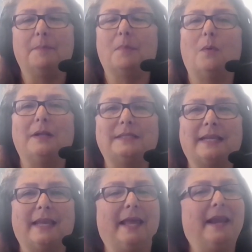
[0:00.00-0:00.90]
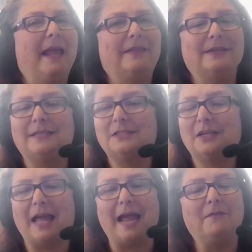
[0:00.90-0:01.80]
But once again,
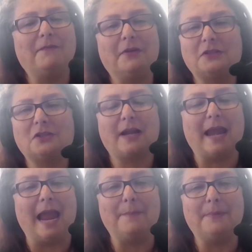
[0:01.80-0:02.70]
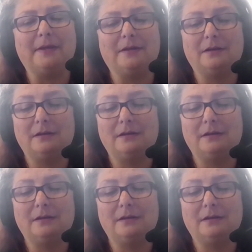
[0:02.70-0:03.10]
I don't feel this is going to happen